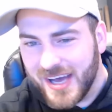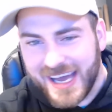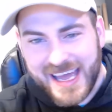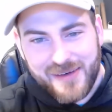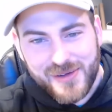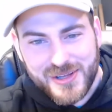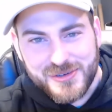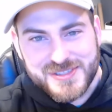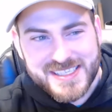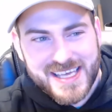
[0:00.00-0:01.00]
I haven't
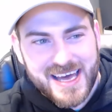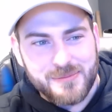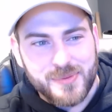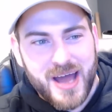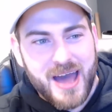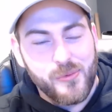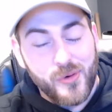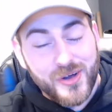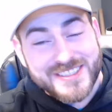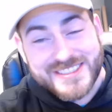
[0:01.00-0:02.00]
used it yet, but I
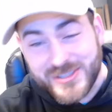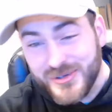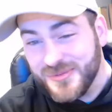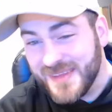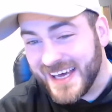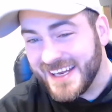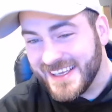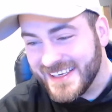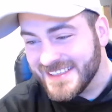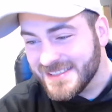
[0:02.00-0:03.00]
would assume that
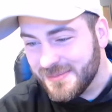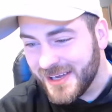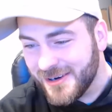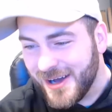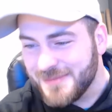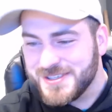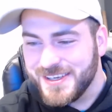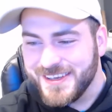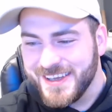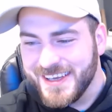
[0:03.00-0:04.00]
it is a better
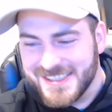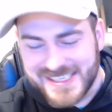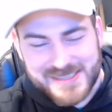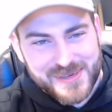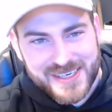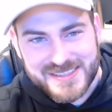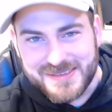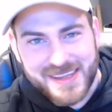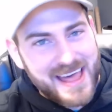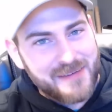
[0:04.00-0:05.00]
option just because
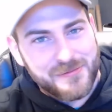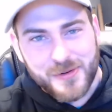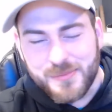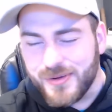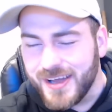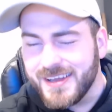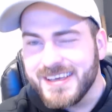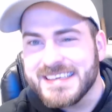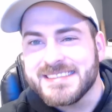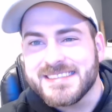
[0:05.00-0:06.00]
that footprint
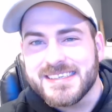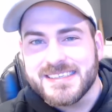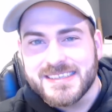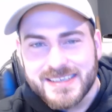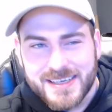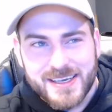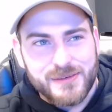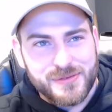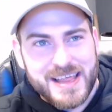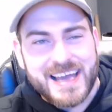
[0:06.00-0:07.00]
is,
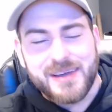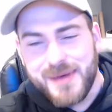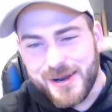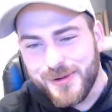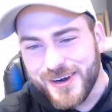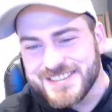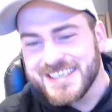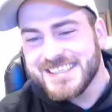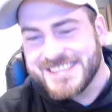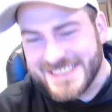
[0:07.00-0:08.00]
for lack of better words,
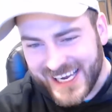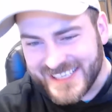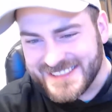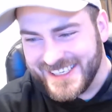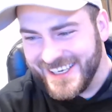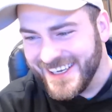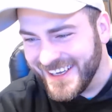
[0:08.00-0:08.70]
sexy.